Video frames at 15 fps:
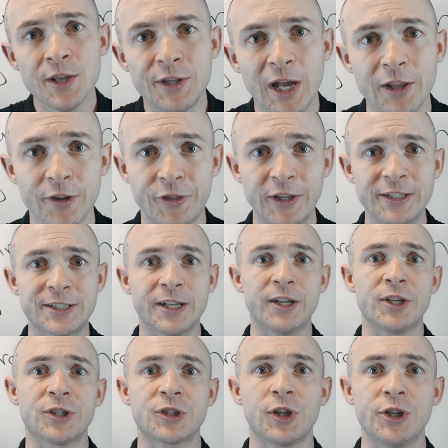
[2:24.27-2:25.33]
The other things that
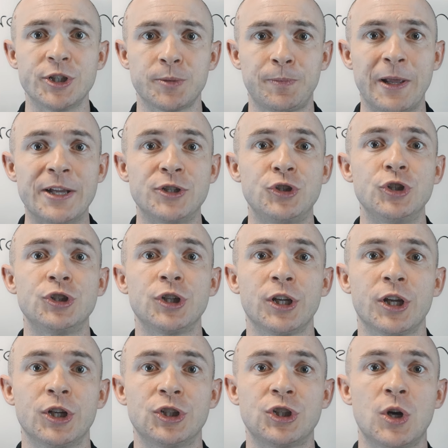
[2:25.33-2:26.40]
a disclosure plan is usually
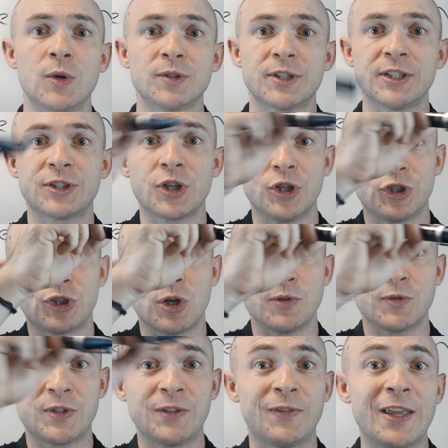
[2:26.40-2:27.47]
going to show us, it's going to show
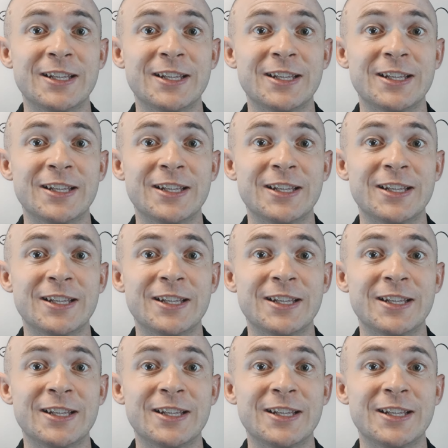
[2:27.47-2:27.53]
us if